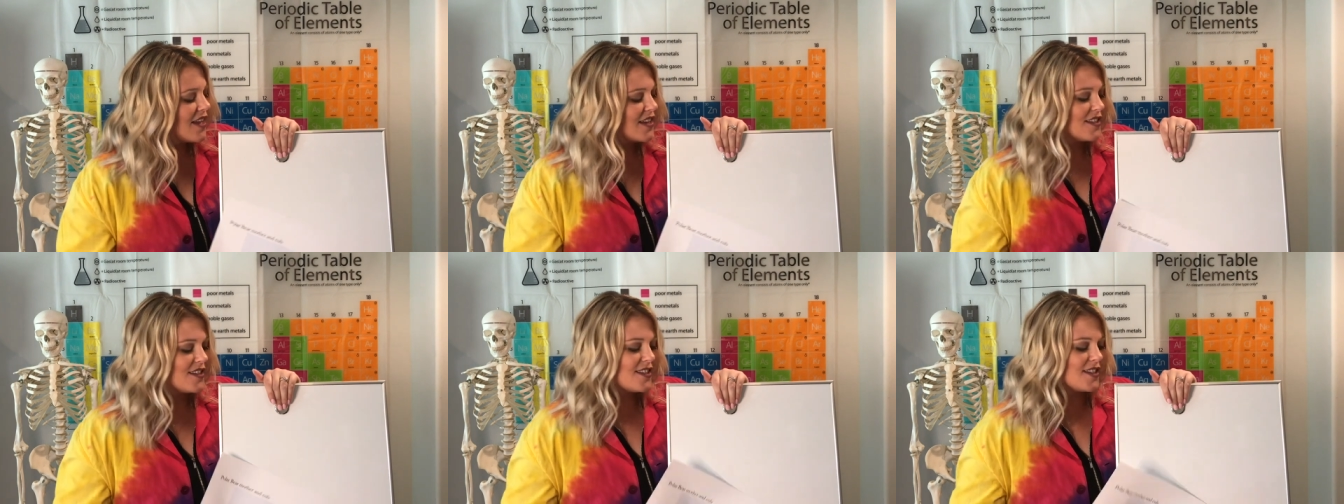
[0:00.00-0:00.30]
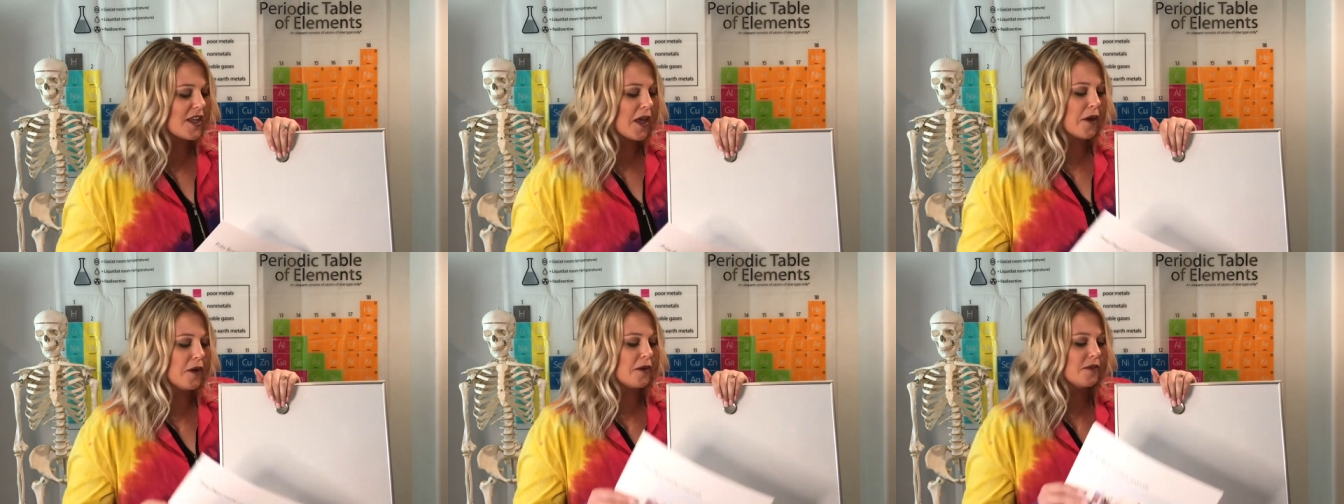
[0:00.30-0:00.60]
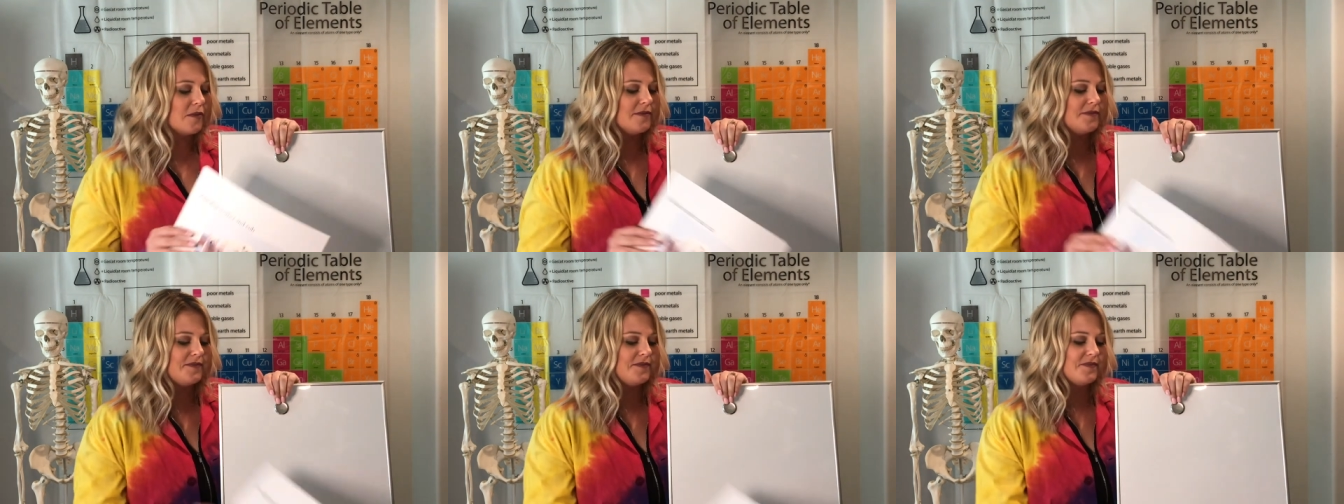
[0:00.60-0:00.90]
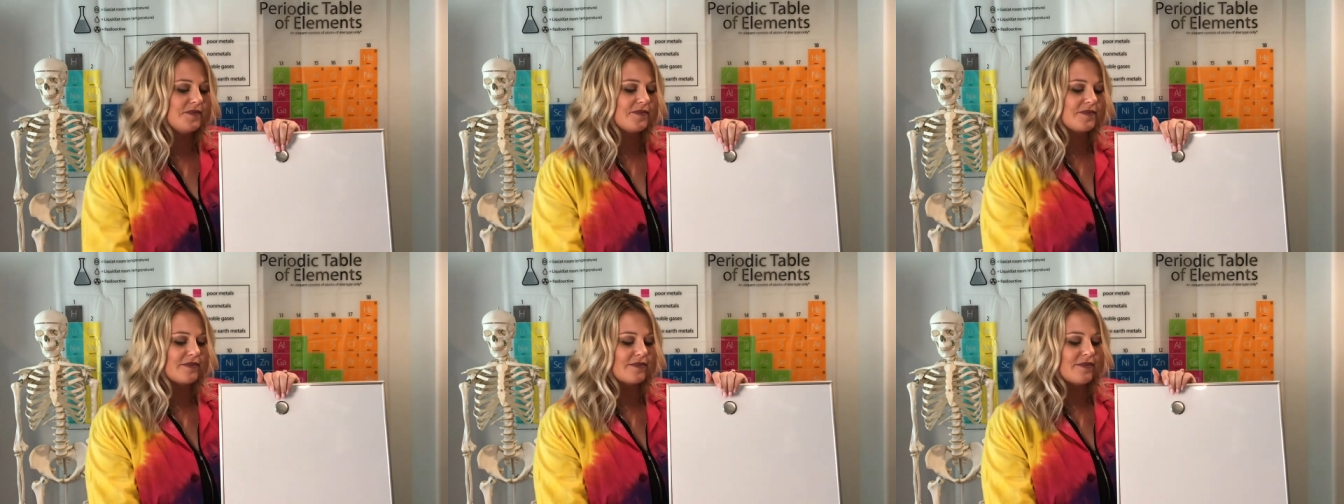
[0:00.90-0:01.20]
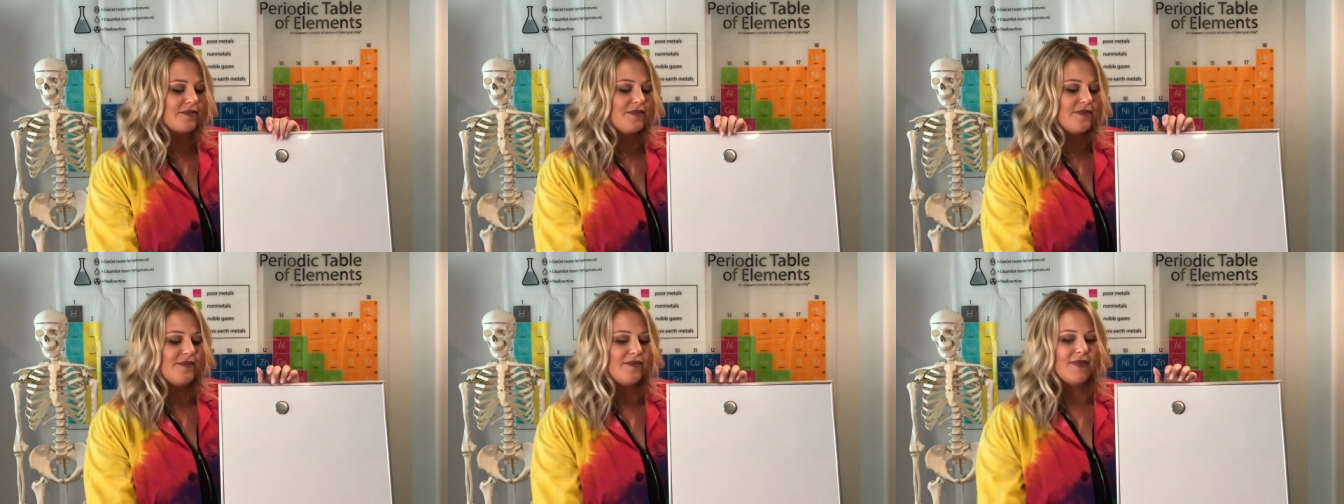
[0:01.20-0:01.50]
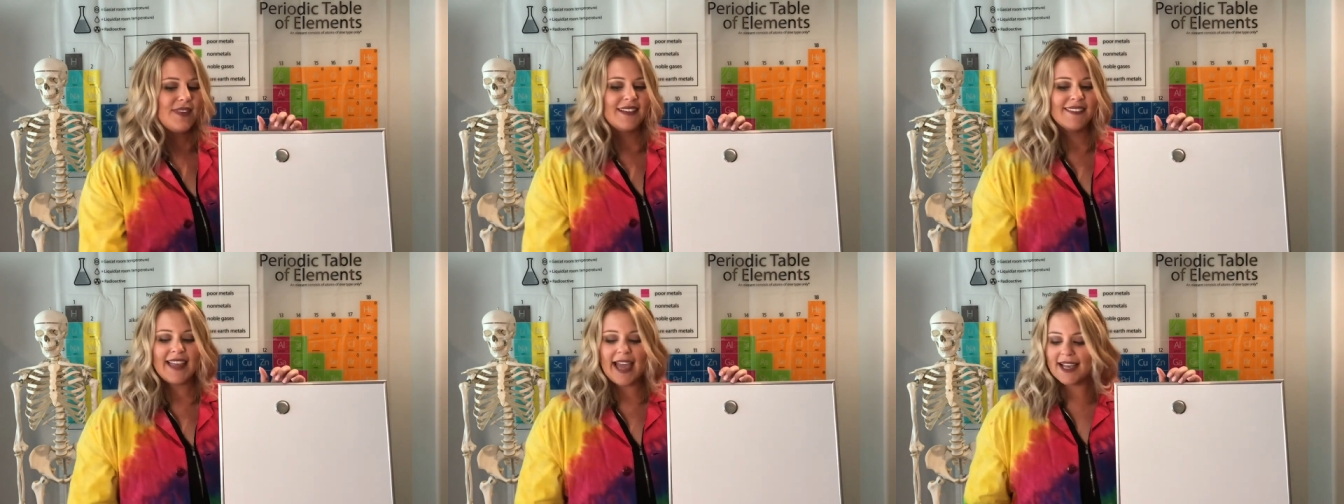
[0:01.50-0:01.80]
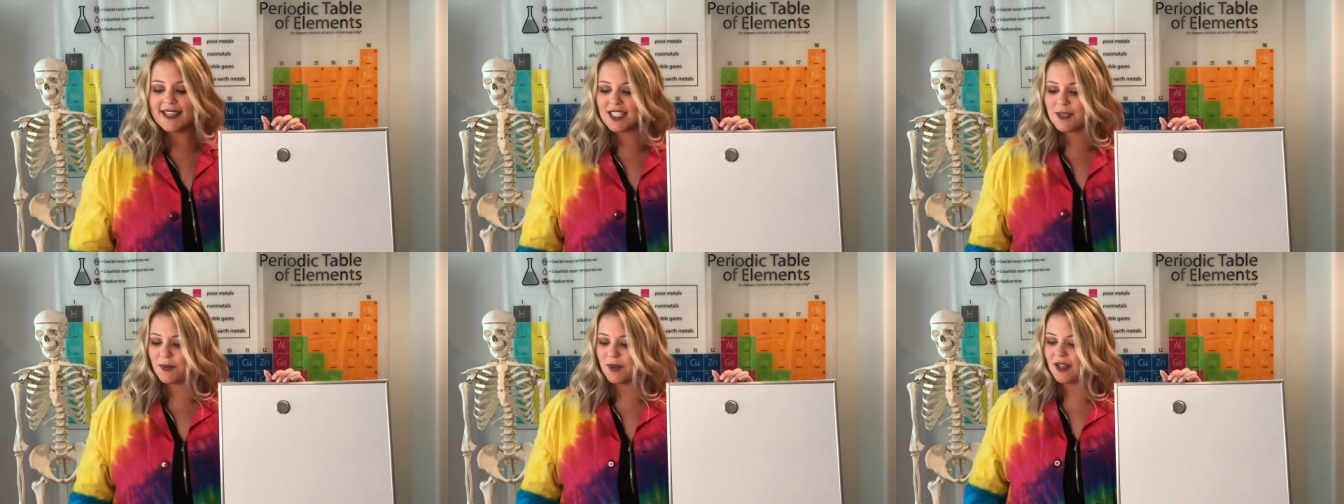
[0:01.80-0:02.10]
So,
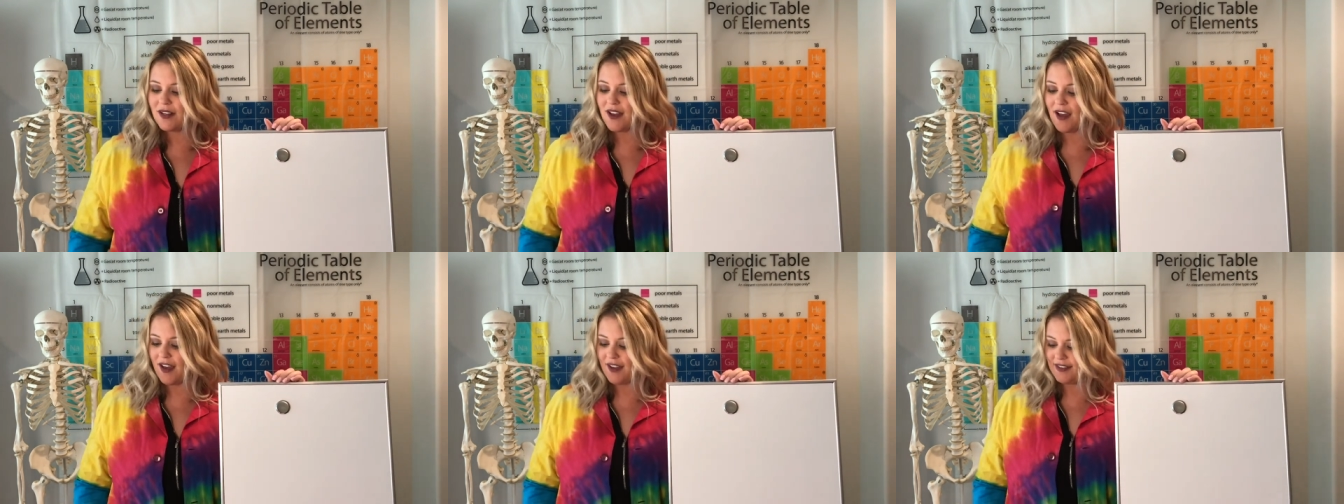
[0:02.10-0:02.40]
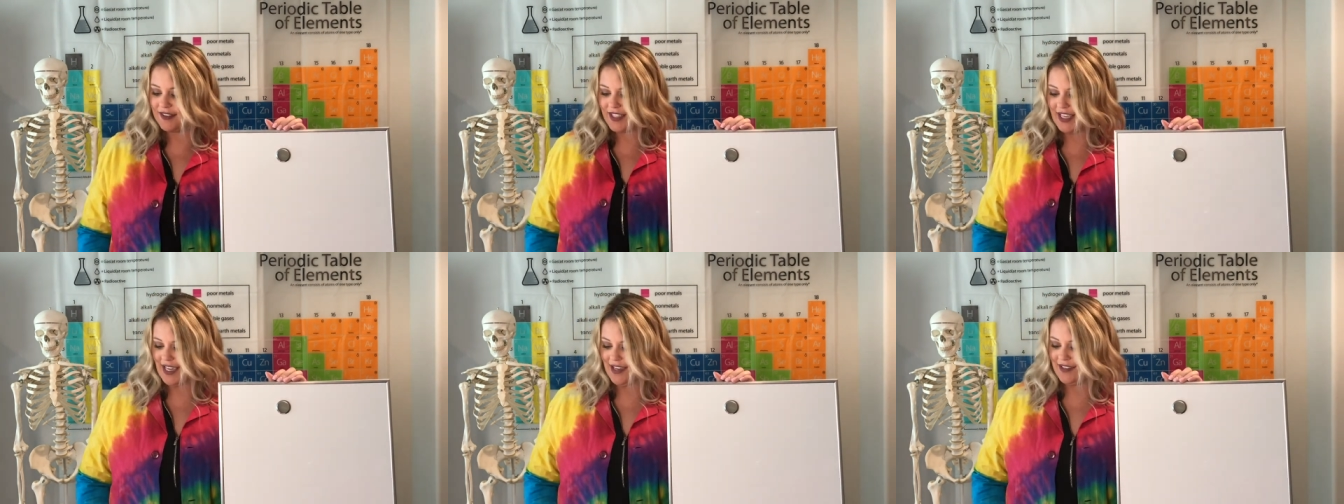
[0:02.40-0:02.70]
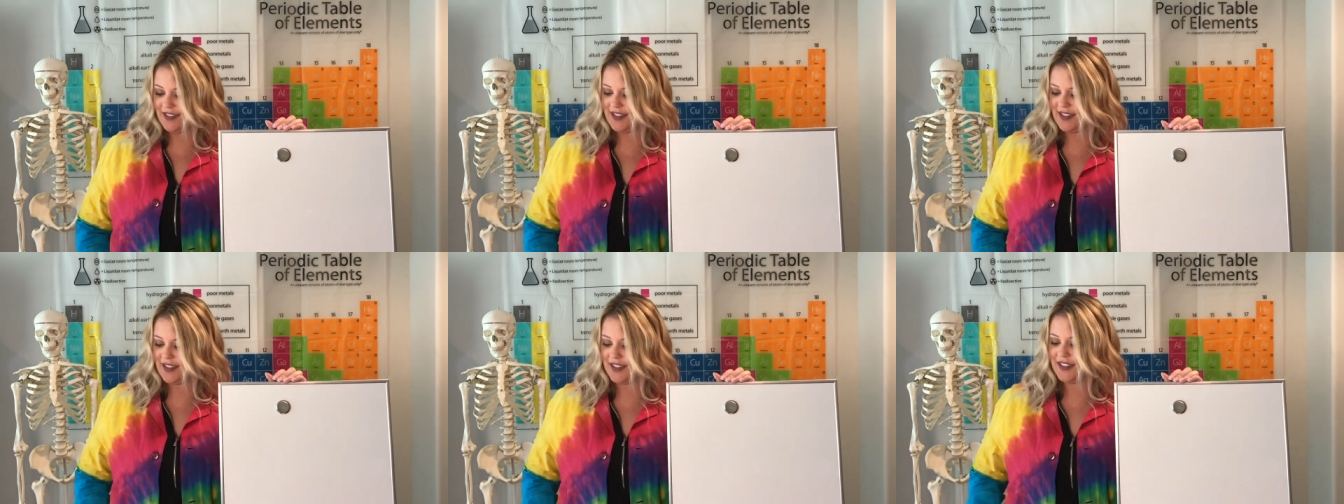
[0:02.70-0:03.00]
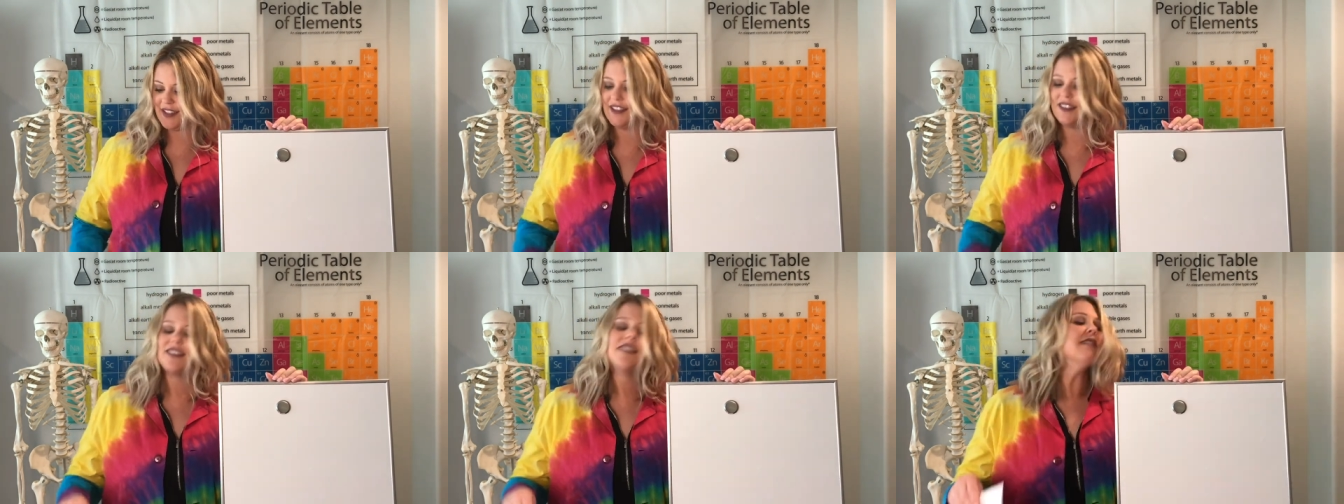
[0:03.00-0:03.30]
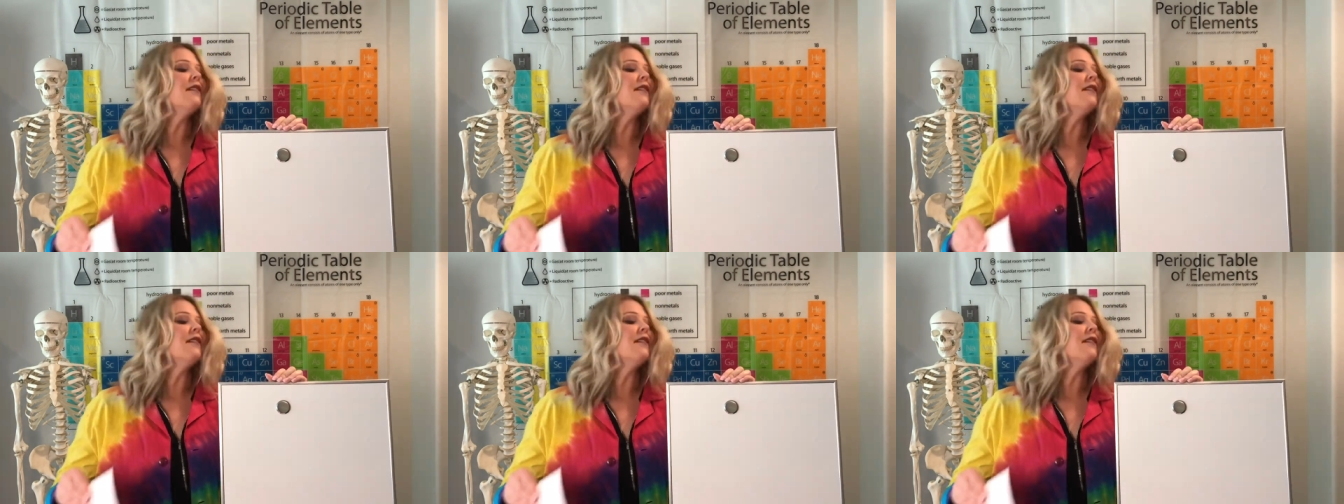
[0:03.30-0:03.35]
last but not least,